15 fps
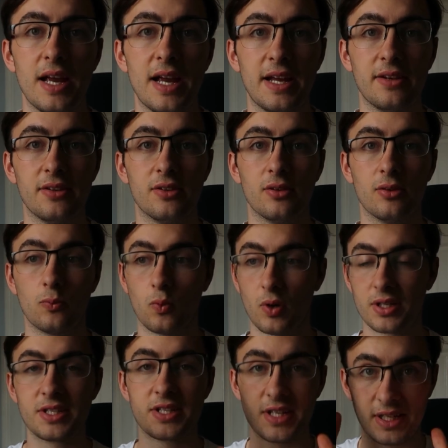in
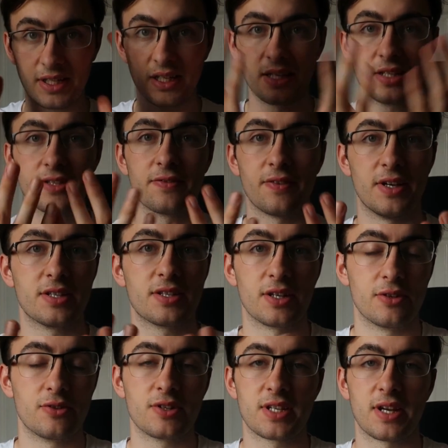one single interface
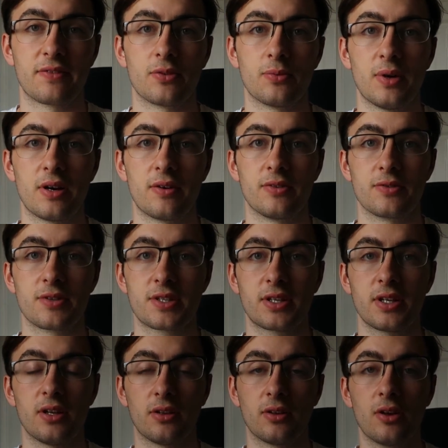that you just have to wear on your
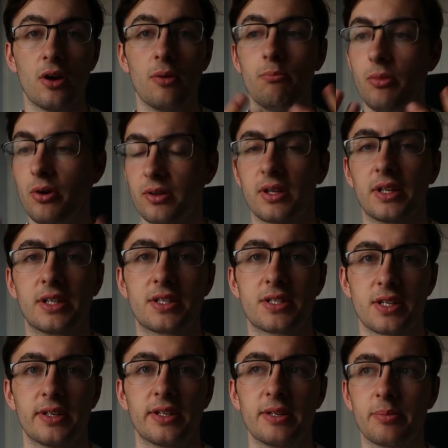skull, modeling
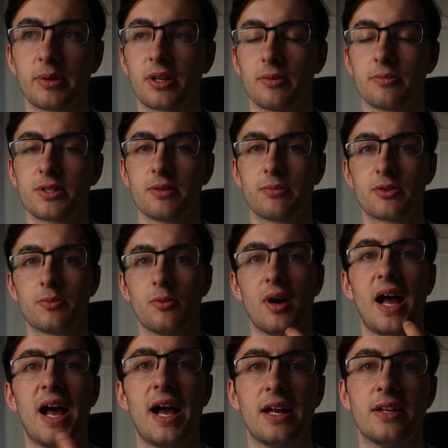suddenly becomes so much
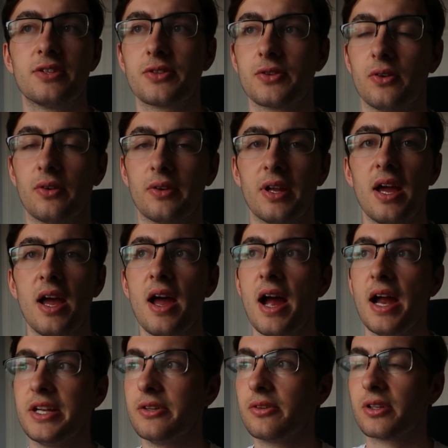more hands on
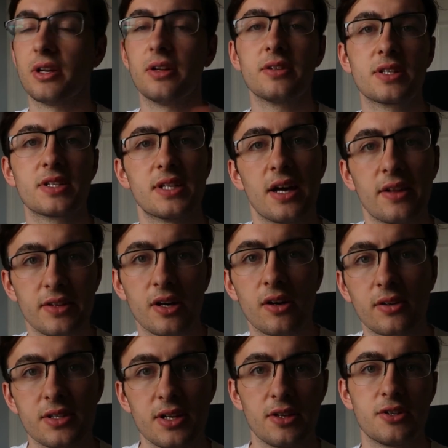and you can understand the
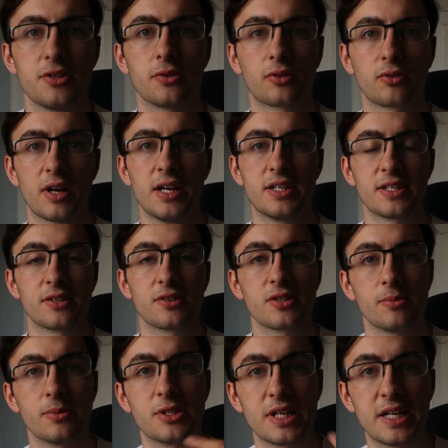architecture you're creating
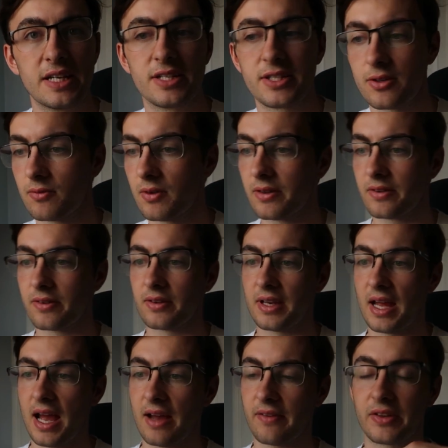so much easier rather
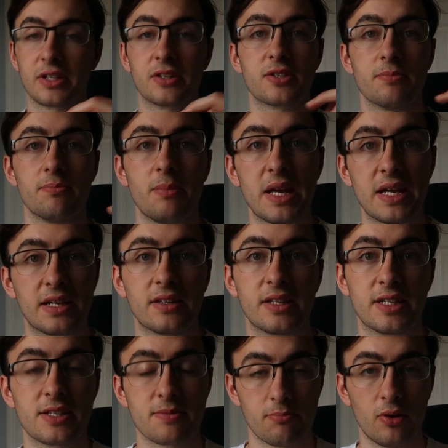than having to make
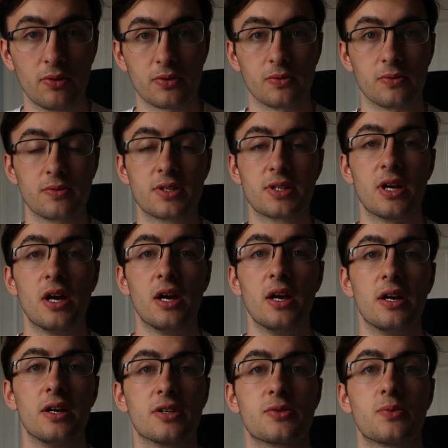these models
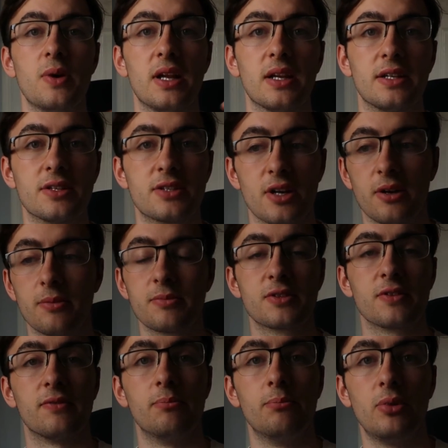as well in
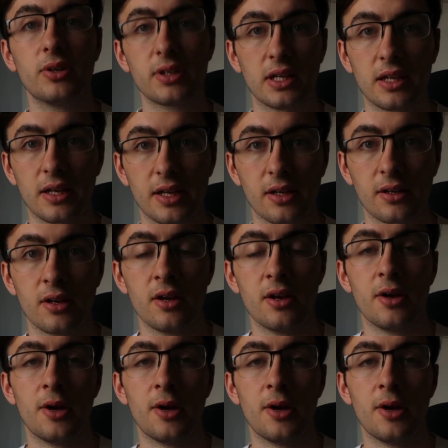terms of modeling